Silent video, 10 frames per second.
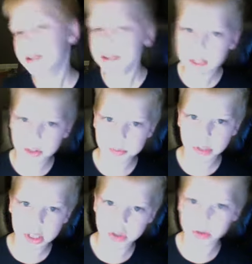
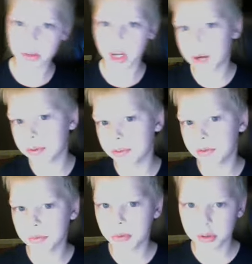inspirational comments
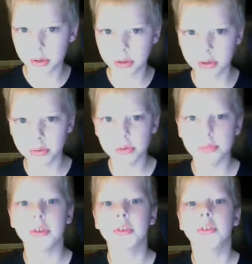from other
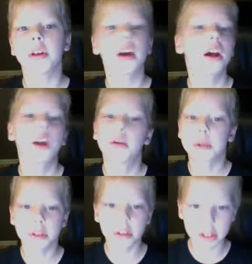YouTubers like Iron Man
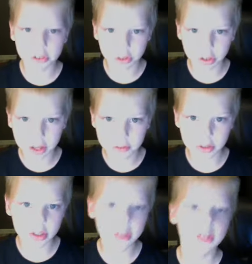the Legend
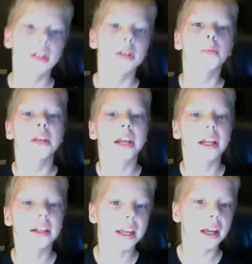11,
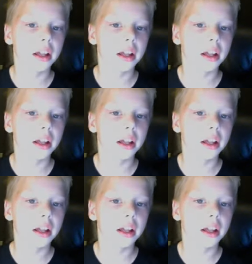Bland Can't